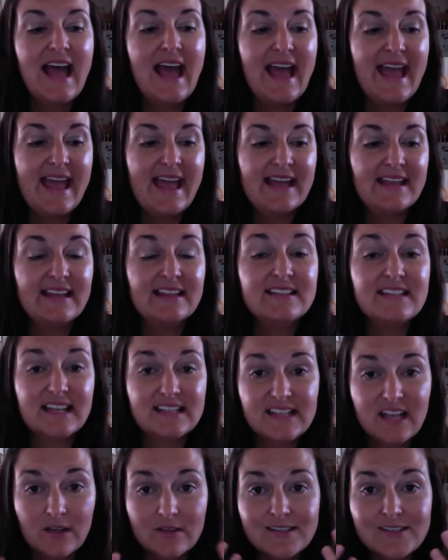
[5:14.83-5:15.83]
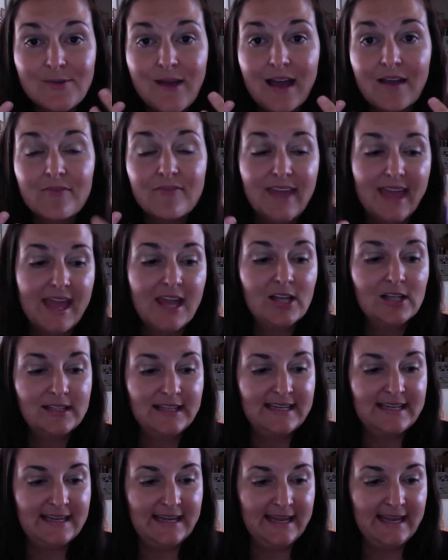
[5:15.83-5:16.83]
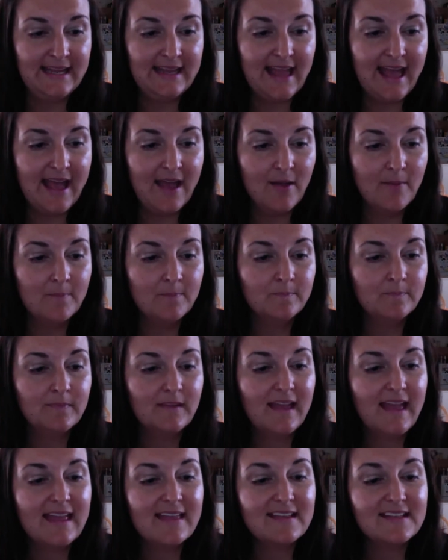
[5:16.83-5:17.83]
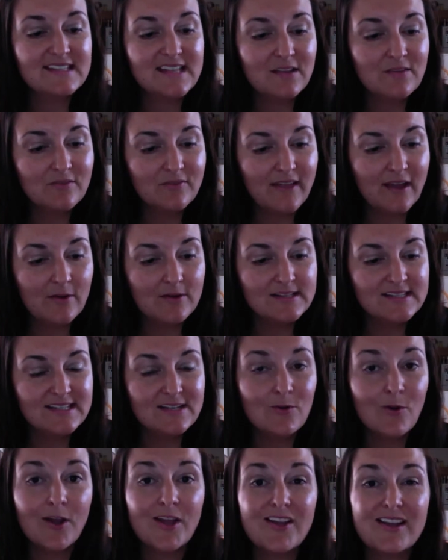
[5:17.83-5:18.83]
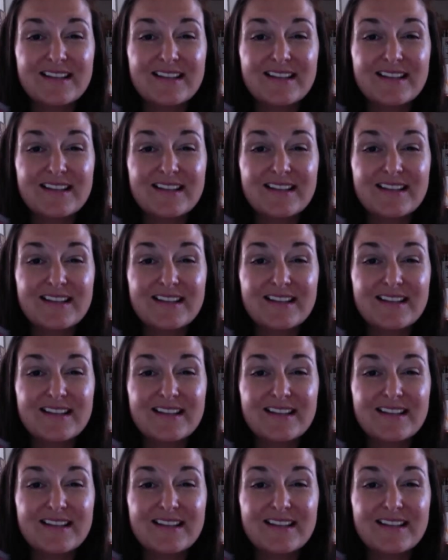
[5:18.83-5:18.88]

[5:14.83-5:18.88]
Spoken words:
and it does also have kaolin in it, and a sunflower seed oil.